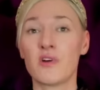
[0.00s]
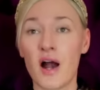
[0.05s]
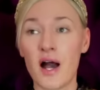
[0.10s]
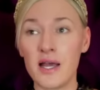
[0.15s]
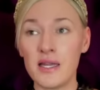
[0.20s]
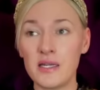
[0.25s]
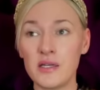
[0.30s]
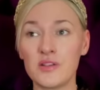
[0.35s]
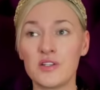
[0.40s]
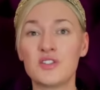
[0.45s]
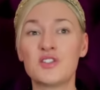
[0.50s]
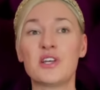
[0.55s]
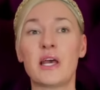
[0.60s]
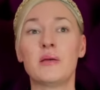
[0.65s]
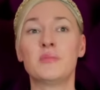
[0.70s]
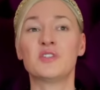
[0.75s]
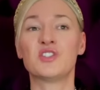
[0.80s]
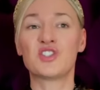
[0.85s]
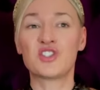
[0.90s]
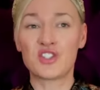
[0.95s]
riding the
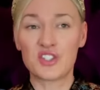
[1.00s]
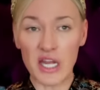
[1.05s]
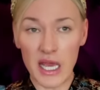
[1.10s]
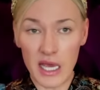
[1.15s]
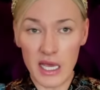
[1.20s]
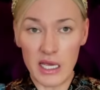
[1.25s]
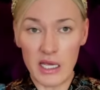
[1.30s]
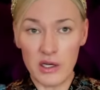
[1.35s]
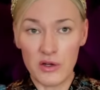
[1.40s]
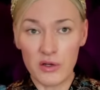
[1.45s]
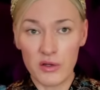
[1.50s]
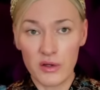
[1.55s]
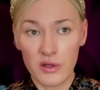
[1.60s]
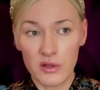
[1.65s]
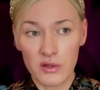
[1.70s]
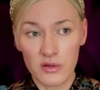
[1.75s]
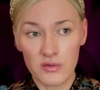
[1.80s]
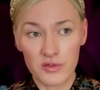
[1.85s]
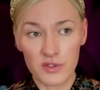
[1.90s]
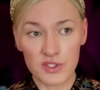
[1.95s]
same steed
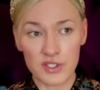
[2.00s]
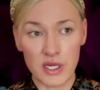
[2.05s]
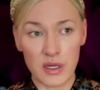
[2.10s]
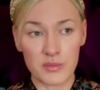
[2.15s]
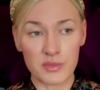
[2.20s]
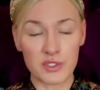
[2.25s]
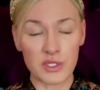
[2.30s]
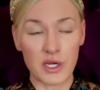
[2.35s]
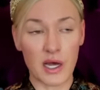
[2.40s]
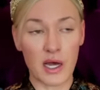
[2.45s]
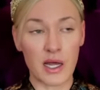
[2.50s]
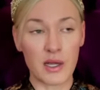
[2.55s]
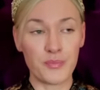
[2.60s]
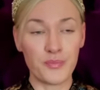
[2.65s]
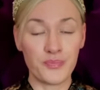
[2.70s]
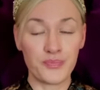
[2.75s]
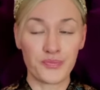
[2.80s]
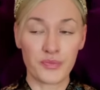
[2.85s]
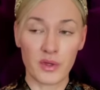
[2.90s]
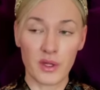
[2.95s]
for some
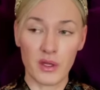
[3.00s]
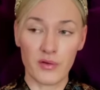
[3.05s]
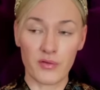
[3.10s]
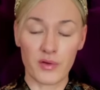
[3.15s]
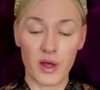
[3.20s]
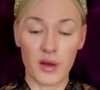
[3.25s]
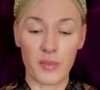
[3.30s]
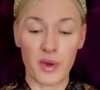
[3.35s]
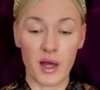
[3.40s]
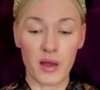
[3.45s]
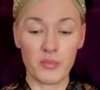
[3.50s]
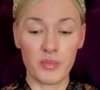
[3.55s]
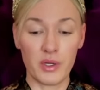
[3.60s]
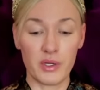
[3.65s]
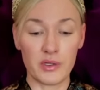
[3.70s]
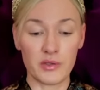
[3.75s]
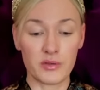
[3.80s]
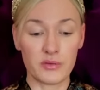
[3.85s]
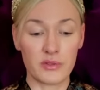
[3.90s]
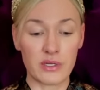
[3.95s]
time, if I might
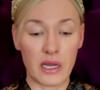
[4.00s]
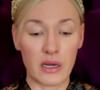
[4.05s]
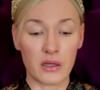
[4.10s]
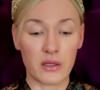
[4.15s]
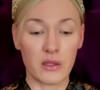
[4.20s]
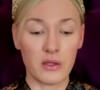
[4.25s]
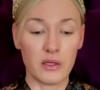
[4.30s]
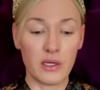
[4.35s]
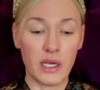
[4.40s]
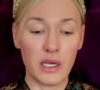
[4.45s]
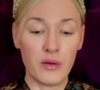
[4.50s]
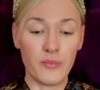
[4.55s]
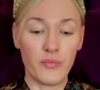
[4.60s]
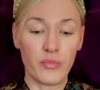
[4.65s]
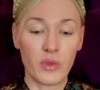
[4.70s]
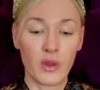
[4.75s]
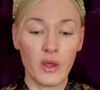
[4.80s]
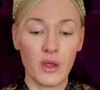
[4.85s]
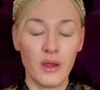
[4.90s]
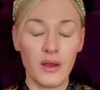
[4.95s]
put it delicately.
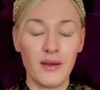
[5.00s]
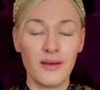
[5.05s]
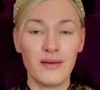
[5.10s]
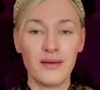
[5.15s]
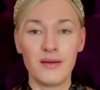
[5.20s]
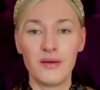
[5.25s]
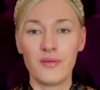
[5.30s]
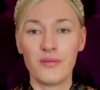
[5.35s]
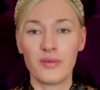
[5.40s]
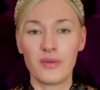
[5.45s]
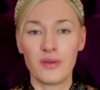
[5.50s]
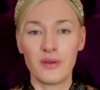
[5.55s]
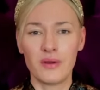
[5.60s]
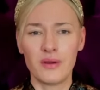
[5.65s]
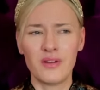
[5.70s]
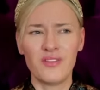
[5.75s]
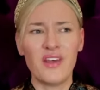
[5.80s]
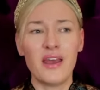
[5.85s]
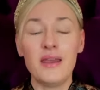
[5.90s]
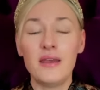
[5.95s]

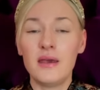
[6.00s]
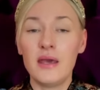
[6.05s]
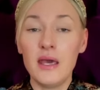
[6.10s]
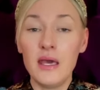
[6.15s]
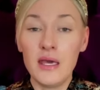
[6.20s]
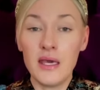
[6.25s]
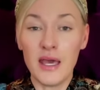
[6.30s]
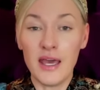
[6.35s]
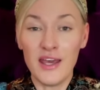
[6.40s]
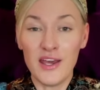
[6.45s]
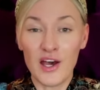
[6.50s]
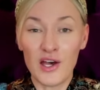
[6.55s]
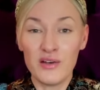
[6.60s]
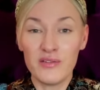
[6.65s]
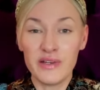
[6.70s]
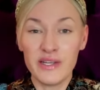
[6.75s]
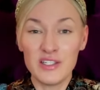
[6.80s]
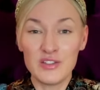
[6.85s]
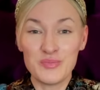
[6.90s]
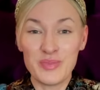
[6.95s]
They kiki
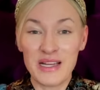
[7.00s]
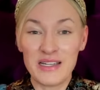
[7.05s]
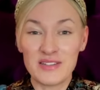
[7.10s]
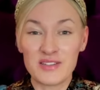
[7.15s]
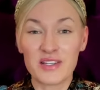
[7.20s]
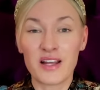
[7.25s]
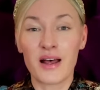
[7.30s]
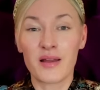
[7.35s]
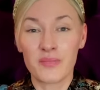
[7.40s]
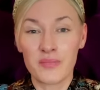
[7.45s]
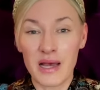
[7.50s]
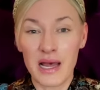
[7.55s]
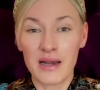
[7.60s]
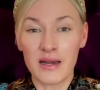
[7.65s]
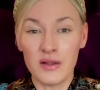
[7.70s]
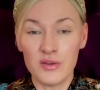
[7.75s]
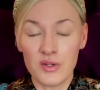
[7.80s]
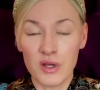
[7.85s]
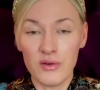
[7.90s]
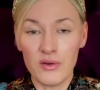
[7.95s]
over his bedside
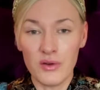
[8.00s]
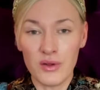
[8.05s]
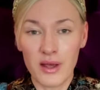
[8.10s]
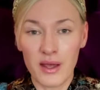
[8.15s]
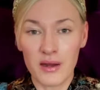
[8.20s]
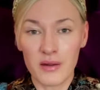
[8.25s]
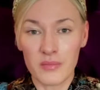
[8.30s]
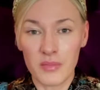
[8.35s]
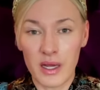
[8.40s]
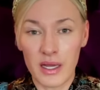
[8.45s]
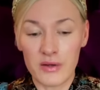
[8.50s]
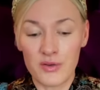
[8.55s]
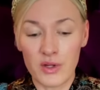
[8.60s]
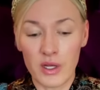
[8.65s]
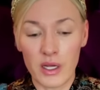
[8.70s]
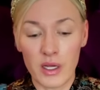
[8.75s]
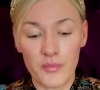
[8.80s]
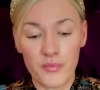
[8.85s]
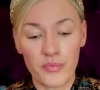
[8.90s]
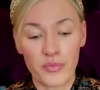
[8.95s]
manner, don't you get it, my
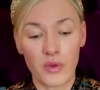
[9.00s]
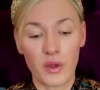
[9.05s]
dear?